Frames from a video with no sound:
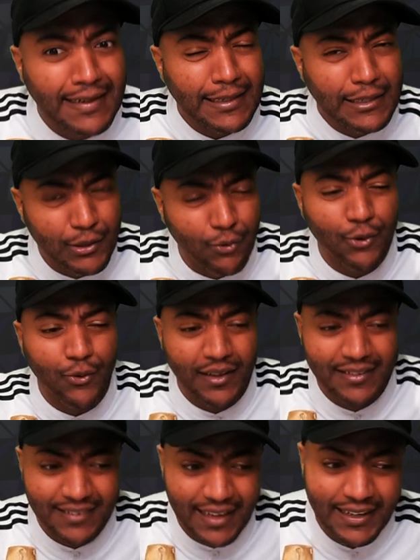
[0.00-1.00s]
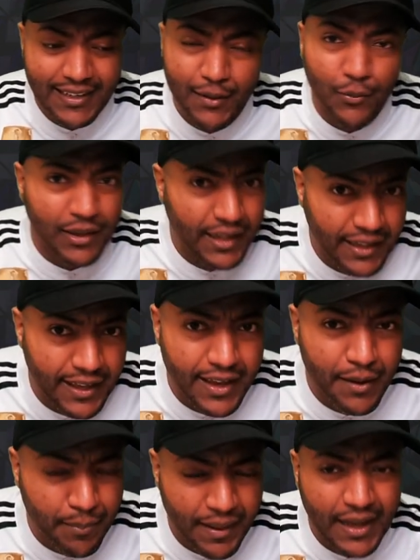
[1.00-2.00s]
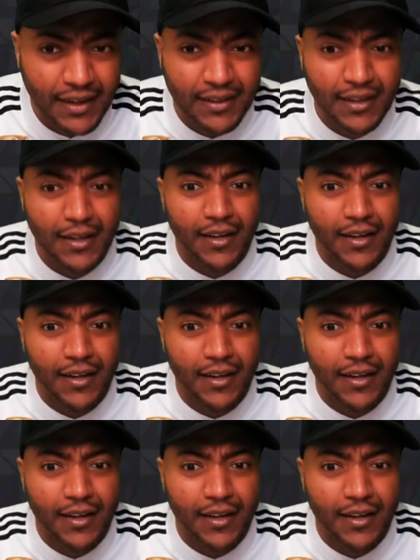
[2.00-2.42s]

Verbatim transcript: I don't know exactly. We're going to hear back